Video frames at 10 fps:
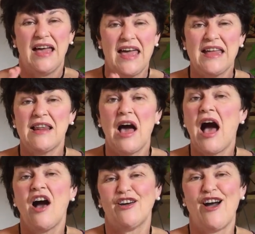in
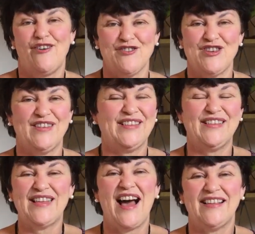our culture,
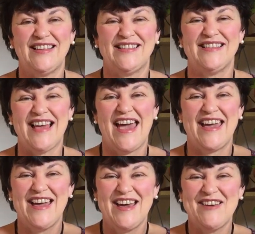society today,
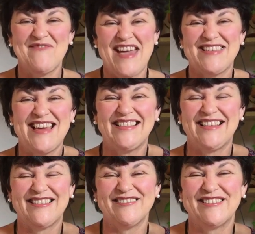and make
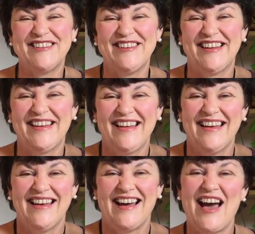Jesus look good.
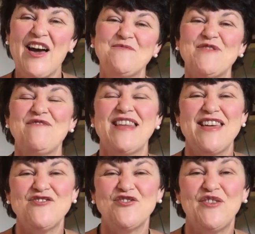I hope you really
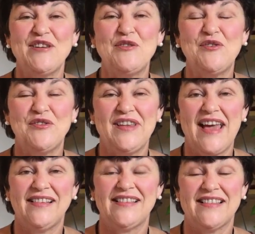enjoyed Gordon
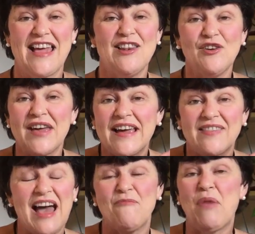yesterday, looking at
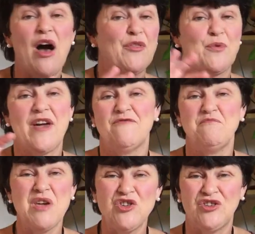that pathway of
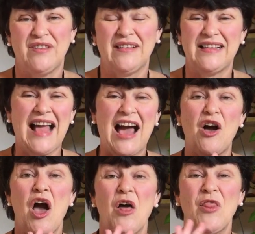missions and
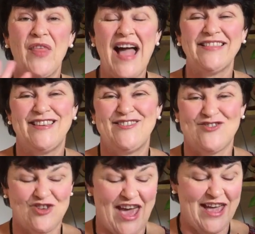how that has
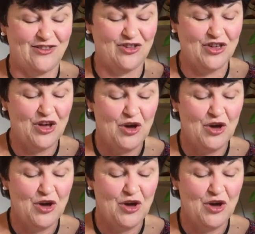changed.